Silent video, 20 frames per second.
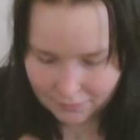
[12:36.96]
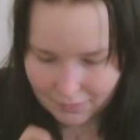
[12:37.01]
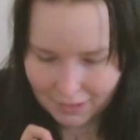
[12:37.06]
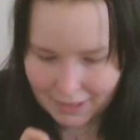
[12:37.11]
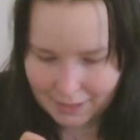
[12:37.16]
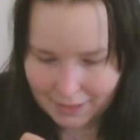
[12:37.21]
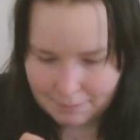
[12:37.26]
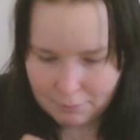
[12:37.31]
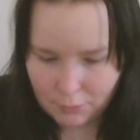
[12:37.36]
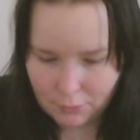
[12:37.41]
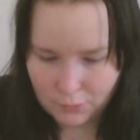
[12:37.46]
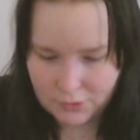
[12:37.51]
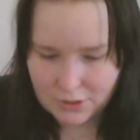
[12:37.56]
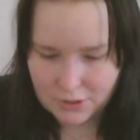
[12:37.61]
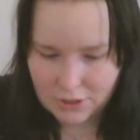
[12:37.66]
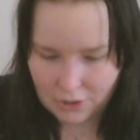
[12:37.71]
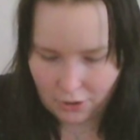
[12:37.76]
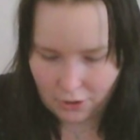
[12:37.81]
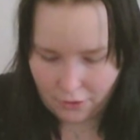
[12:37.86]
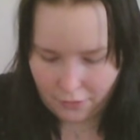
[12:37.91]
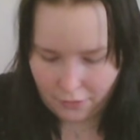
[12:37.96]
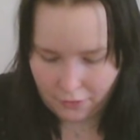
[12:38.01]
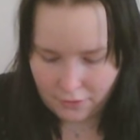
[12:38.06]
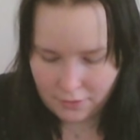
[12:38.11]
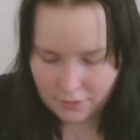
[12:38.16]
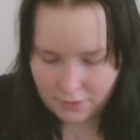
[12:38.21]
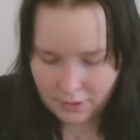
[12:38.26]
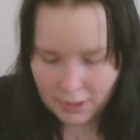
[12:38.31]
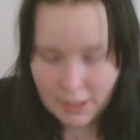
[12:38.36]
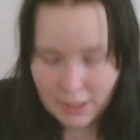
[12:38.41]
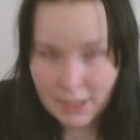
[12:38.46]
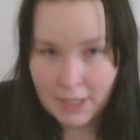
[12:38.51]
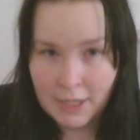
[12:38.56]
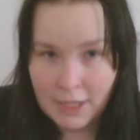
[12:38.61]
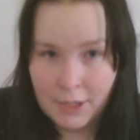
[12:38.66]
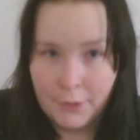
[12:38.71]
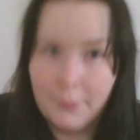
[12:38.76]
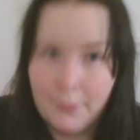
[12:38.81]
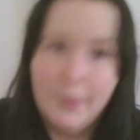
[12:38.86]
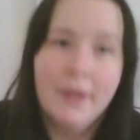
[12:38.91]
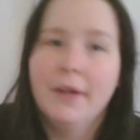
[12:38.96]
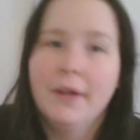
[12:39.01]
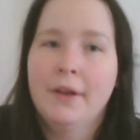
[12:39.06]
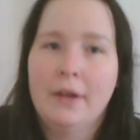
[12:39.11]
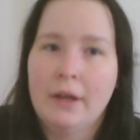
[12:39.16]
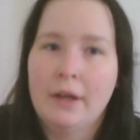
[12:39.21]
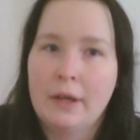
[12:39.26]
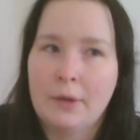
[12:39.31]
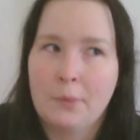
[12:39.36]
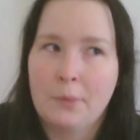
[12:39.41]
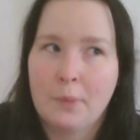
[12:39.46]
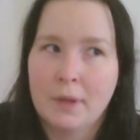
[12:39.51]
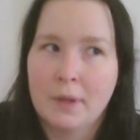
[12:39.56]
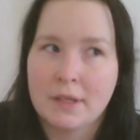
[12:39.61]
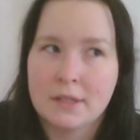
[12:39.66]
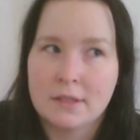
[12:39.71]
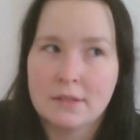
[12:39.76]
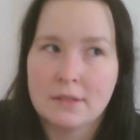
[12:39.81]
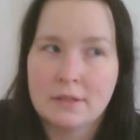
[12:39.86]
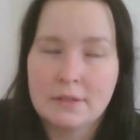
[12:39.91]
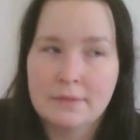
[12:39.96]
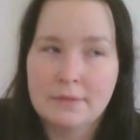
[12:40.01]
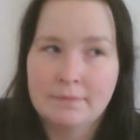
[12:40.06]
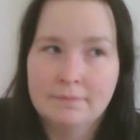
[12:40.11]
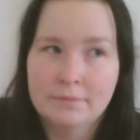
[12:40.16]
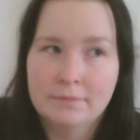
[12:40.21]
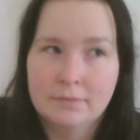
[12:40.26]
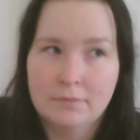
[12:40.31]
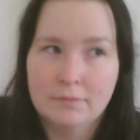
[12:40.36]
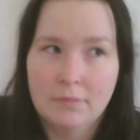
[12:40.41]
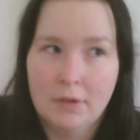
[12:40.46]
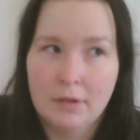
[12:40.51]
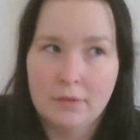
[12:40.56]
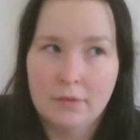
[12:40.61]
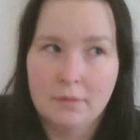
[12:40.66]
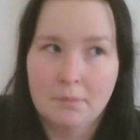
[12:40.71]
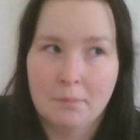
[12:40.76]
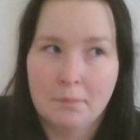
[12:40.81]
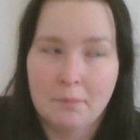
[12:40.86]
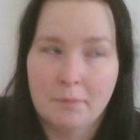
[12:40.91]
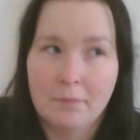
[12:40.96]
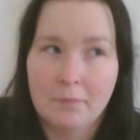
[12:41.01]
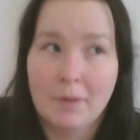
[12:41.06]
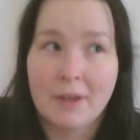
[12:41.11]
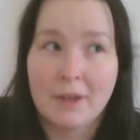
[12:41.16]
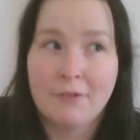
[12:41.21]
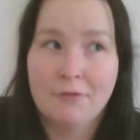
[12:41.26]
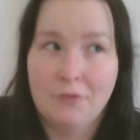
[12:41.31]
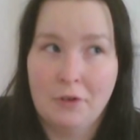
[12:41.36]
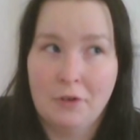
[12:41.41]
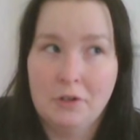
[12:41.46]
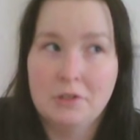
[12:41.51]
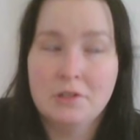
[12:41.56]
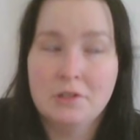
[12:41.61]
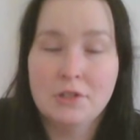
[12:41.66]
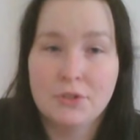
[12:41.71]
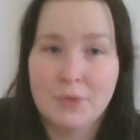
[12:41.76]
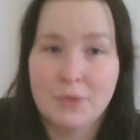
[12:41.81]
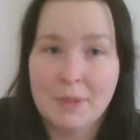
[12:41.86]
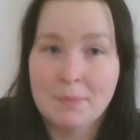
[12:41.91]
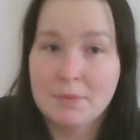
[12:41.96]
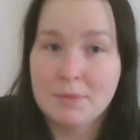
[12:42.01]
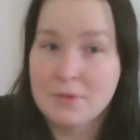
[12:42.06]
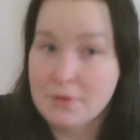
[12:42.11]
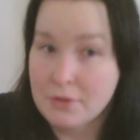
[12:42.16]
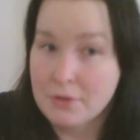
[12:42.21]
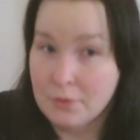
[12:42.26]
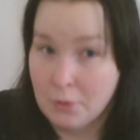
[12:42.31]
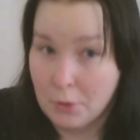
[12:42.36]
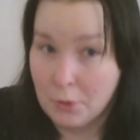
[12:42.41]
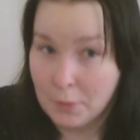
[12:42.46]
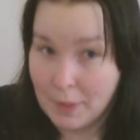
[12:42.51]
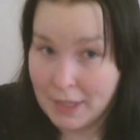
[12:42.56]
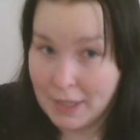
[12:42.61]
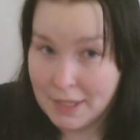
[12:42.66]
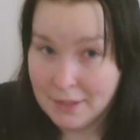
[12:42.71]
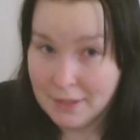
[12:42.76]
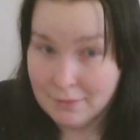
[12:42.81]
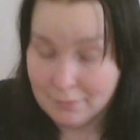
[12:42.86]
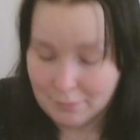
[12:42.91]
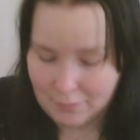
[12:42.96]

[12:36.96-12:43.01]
I bought the yarn when I went my first trip to Norway